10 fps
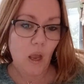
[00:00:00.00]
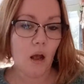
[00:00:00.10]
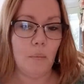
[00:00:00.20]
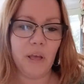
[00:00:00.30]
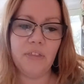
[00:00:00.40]

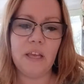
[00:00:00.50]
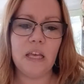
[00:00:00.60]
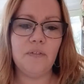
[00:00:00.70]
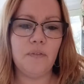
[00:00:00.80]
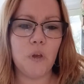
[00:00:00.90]
I
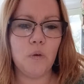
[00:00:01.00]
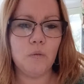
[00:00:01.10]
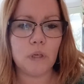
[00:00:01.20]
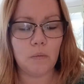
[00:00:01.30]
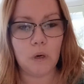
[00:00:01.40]
think if you
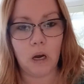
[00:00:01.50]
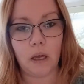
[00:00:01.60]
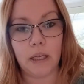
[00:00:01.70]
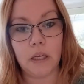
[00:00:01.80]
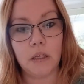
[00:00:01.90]
don't
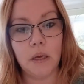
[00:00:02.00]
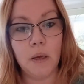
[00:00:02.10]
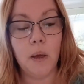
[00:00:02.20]
like